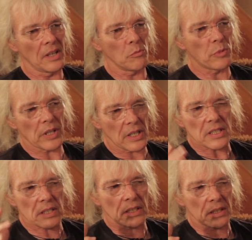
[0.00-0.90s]
But
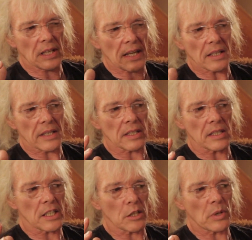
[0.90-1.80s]
it's that 90
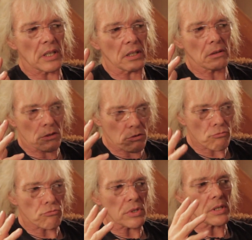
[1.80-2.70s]
dB is a
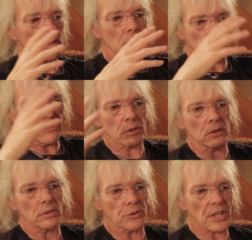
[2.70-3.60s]
real
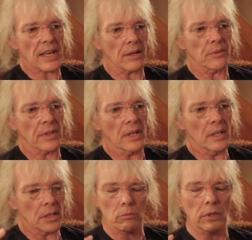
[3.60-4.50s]
full sound
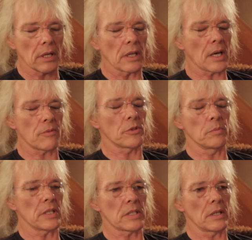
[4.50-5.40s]
that we can
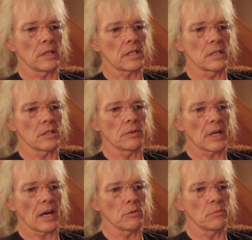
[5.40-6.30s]
comfortably sit and listen to at
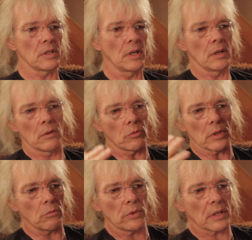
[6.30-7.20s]
home.
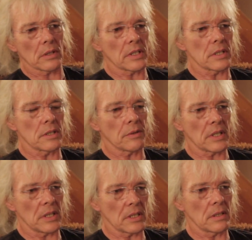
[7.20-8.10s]
We can listen to it
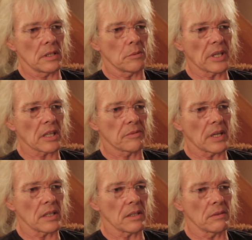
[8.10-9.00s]
in a bigger
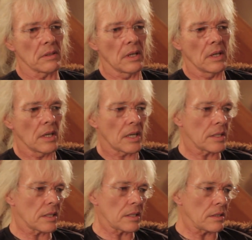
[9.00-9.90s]
venue.
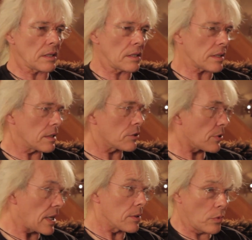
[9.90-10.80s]
And I can
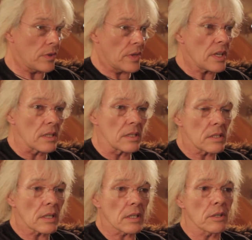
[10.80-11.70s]
create with these,
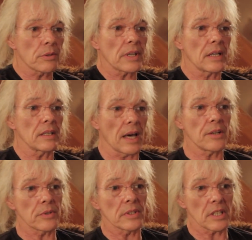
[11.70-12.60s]
I can create
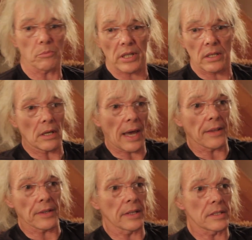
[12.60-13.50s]
100 dB
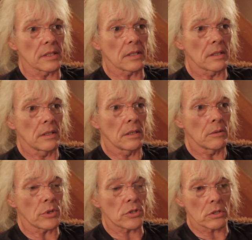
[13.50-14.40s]
at the listener,
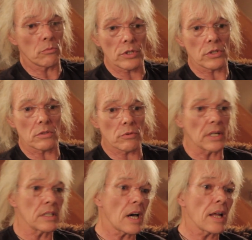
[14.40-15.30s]
which is
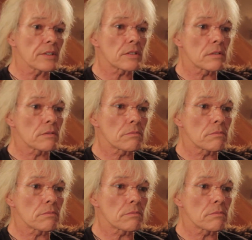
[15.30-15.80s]
really dance,